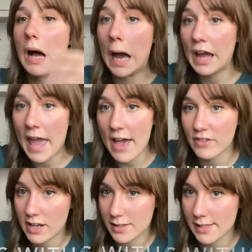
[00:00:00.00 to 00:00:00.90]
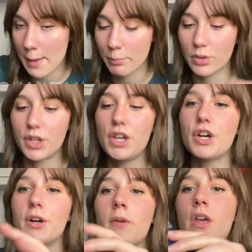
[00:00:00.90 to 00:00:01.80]
I have an example
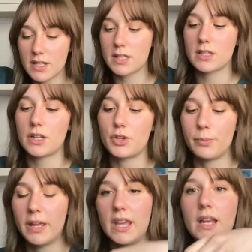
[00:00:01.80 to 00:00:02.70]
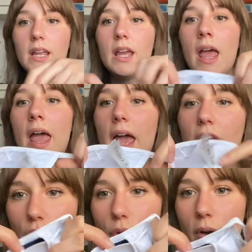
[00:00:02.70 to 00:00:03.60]
here. This is another bikini and
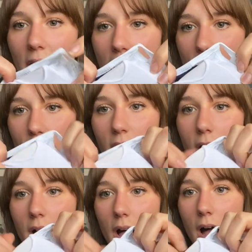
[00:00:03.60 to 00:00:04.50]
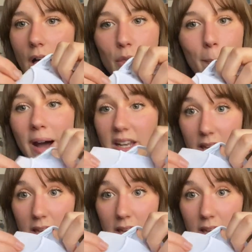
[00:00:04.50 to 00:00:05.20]
you have the padding